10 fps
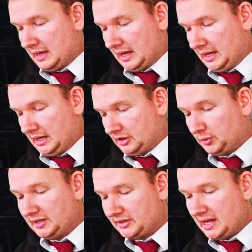As
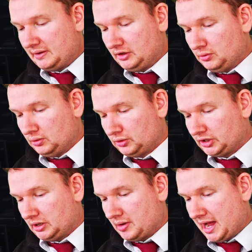well as that, you will
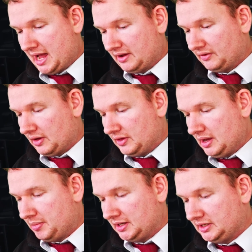also have the
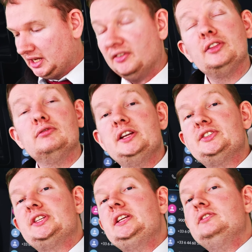ability for the rear
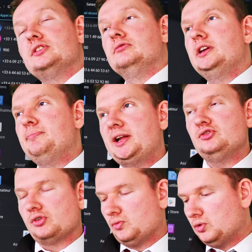seats. So the rear
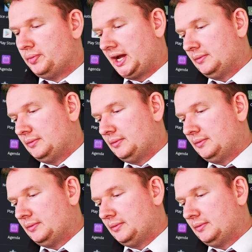bench will be